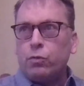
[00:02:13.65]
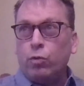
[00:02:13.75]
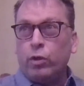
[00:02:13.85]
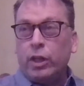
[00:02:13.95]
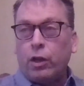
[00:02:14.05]

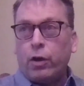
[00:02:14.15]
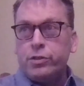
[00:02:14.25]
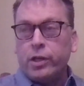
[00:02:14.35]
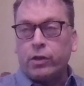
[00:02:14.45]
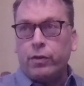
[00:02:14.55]
really
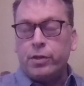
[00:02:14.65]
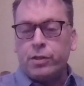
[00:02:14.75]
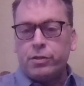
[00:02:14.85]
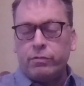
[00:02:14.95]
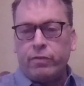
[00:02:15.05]
large increase
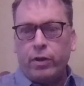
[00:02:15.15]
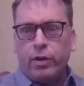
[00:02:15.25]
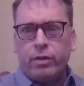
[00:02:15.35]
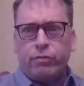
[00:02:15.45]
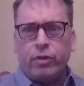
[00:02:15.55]
in
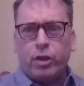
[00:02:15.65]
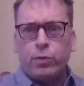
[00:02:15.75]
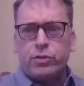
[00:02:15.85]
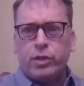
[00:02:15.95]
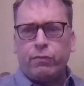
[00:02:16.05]
severity and
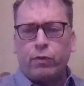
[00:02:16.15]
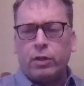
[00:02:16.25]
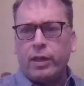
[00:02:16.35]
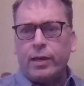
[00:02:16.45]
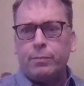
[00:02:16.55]
frequency for
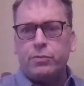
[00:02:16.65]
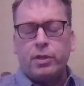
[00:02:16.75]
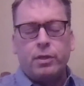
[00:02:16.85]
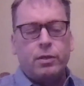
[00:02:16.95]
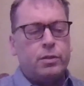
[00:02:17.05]
claims,
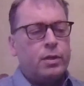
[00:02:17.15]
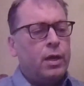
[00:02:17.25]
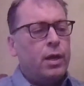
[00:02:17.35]
and